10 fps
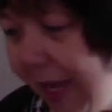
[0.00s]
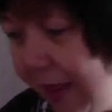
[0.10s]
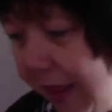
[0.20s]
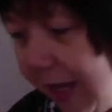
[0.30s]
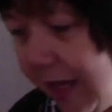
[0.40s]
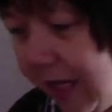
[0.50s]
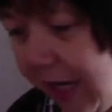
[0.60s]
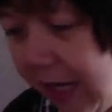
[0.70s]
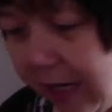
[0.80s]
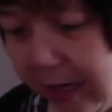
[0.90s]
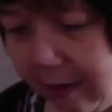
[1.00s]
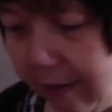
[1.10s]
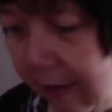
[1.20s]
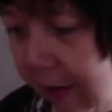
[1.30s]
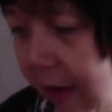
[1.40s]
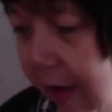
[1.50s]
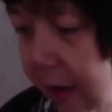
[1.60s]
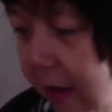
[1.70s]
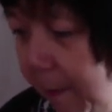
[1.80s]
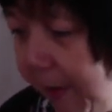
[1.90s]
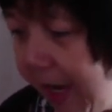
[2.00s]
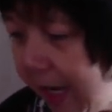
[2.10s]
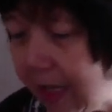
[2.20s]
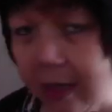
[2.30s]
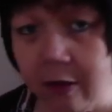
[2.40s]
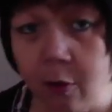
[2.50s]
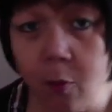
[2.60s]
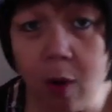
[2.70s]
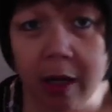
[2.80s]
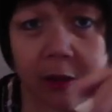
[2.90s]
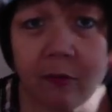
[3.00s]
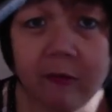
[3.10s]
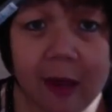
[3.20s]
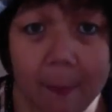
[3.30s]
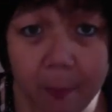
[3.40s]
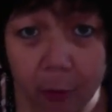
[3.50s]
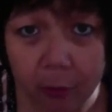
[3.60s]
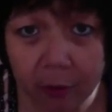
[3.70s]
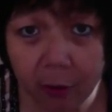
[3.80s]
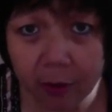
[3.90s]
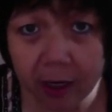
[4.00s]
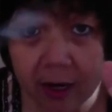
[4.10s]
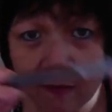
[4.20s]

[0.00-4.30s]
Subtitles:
Then take the pen that you want to sample, okay?